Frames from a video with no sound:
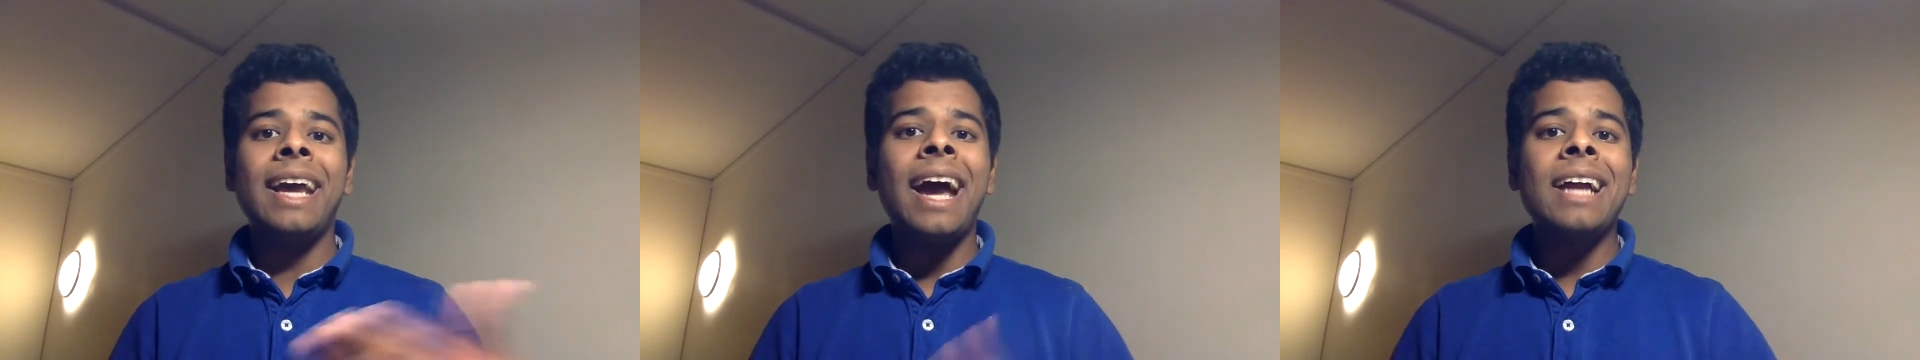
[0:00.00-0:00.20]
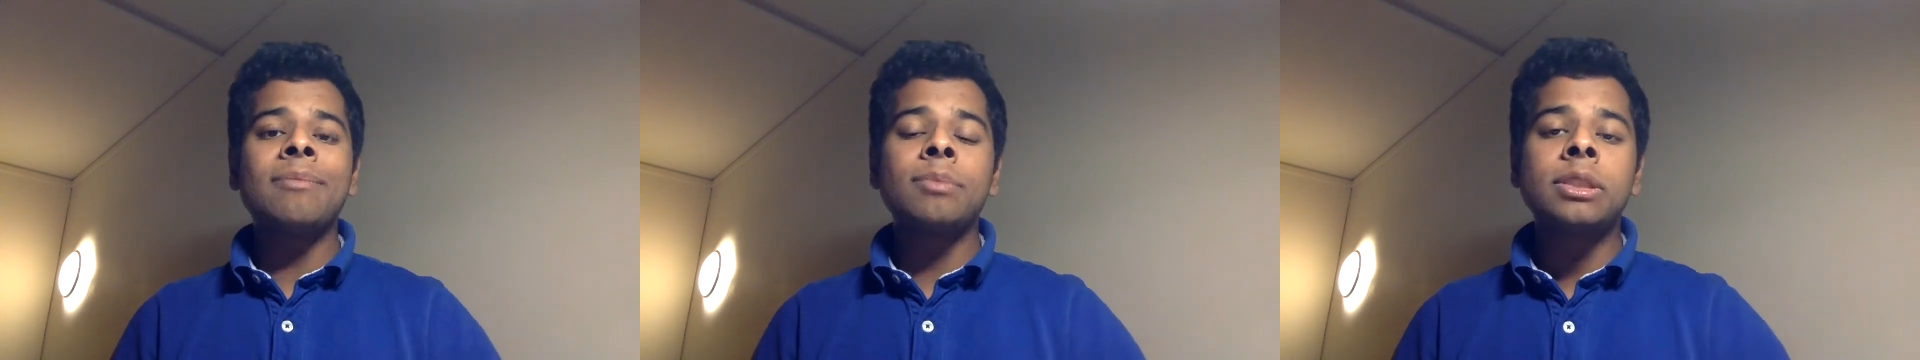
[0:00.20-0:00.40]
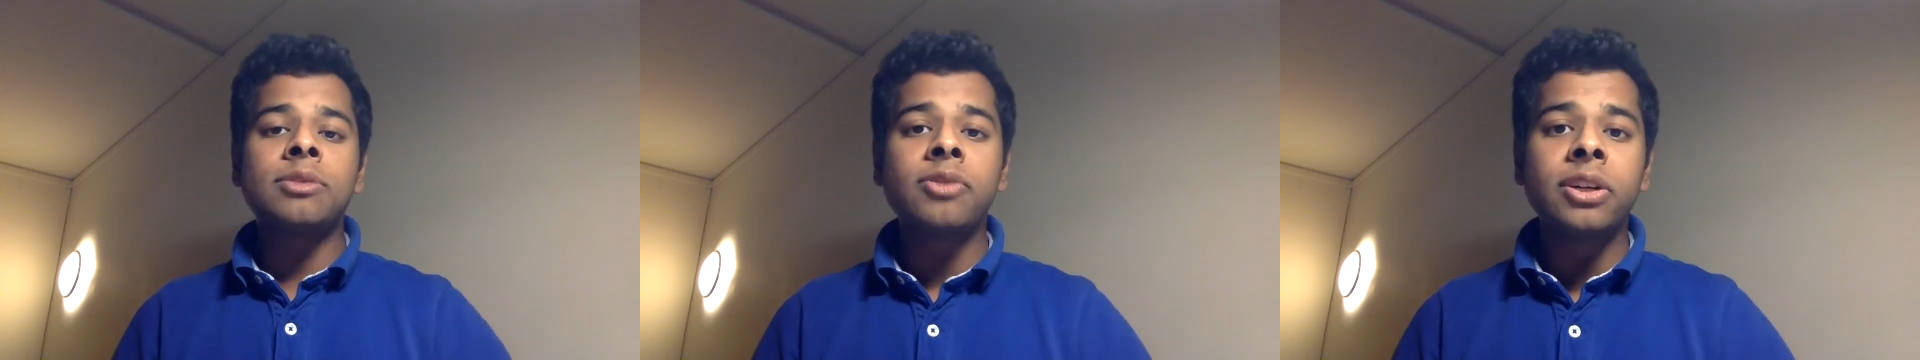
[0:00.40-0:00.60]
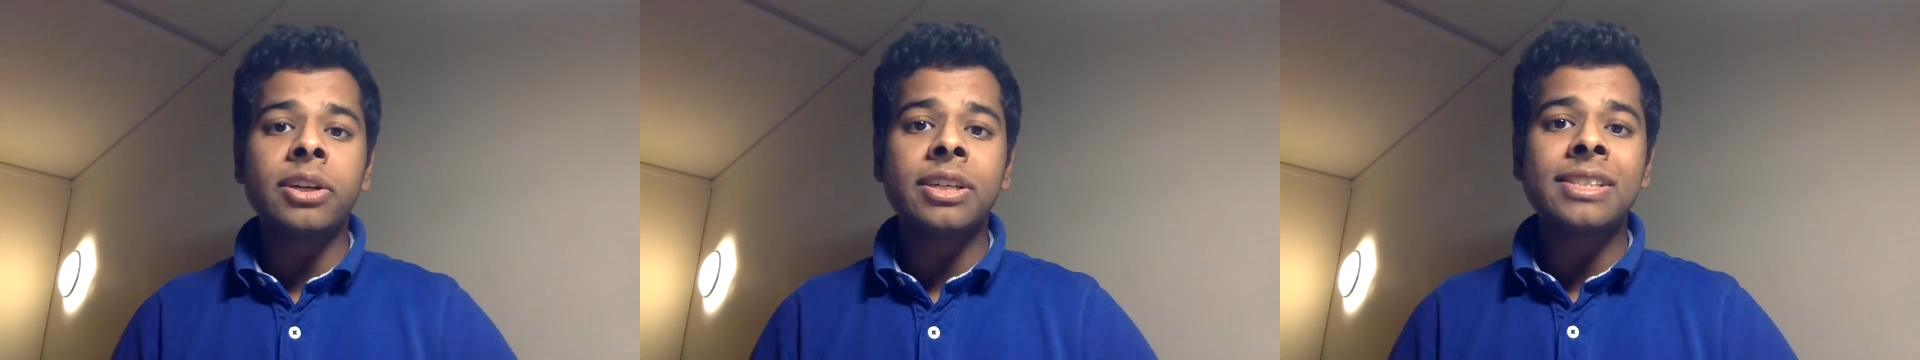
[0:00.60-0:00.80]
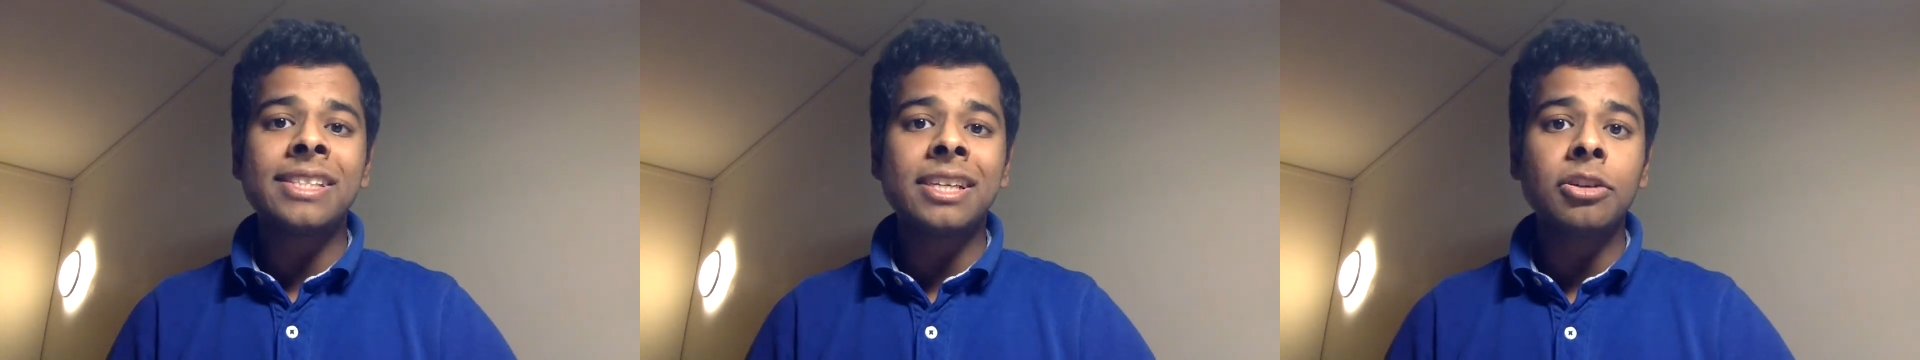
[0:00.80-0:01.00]

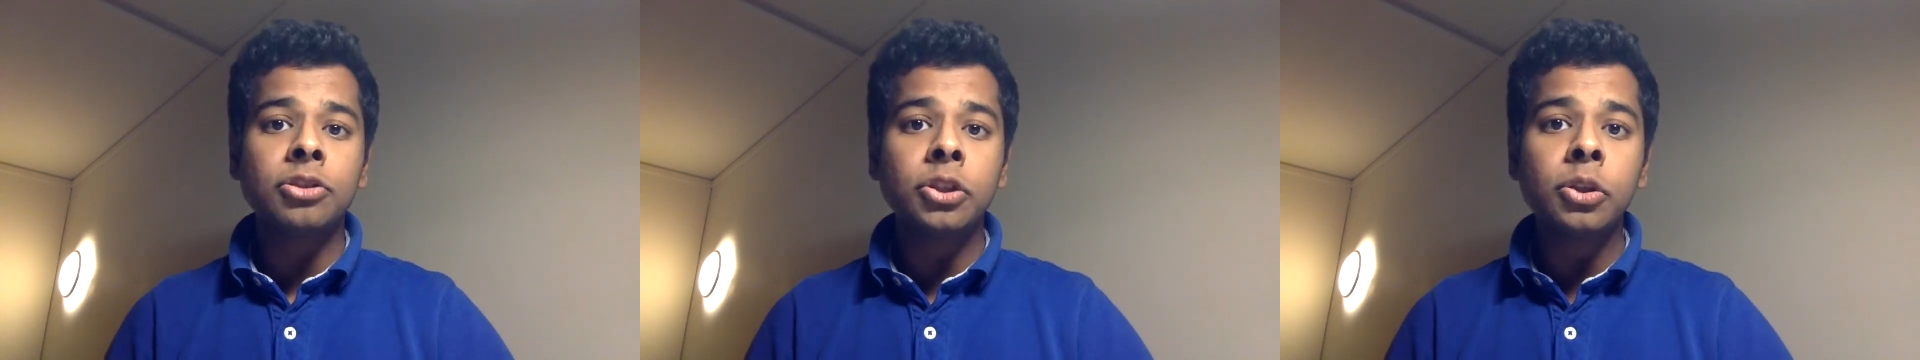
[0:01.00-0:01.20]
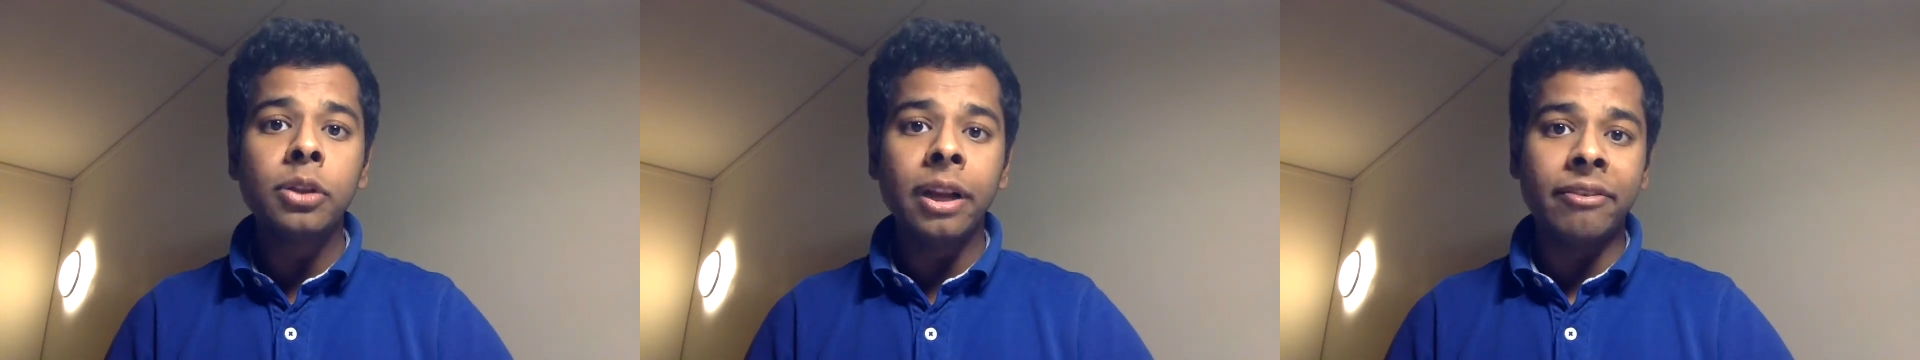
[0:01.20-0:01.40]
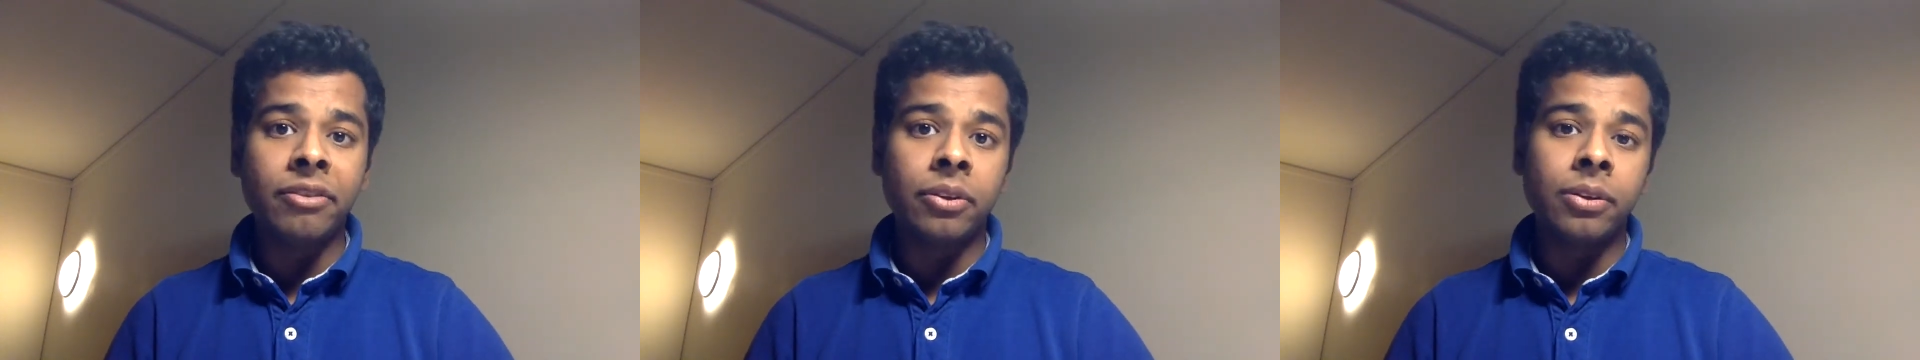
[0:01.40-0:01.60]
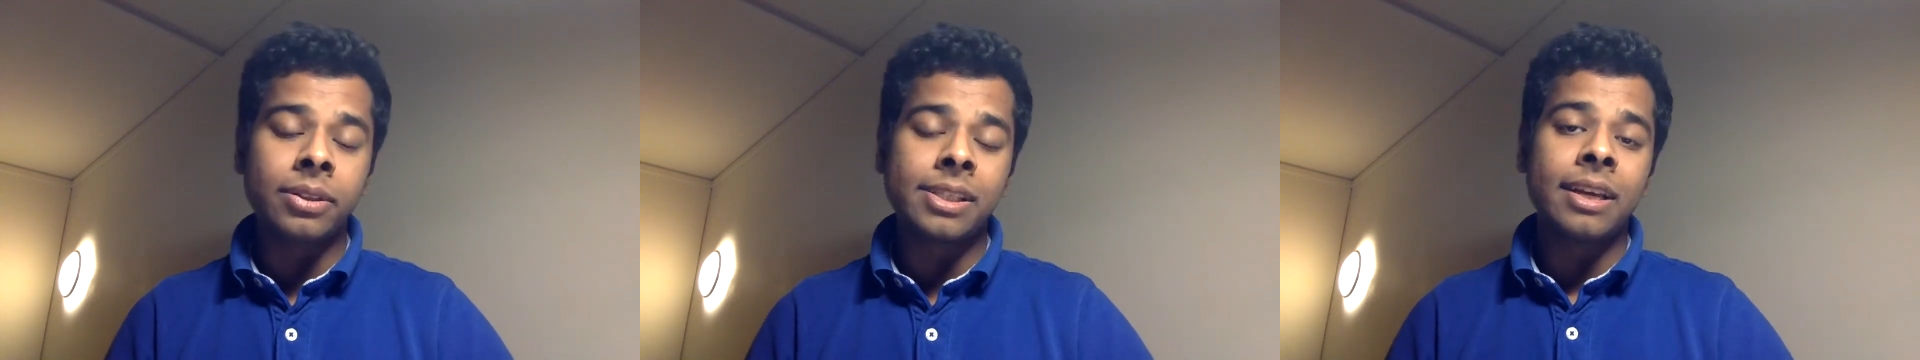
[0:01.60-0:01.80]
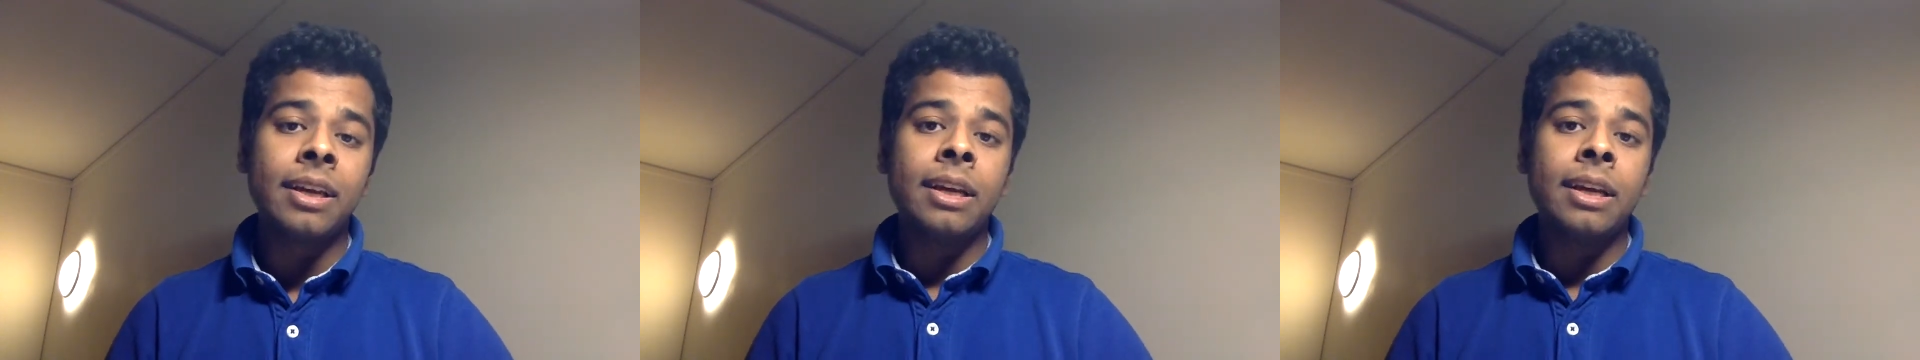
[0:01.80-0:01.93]
atmospheric CO2 levels.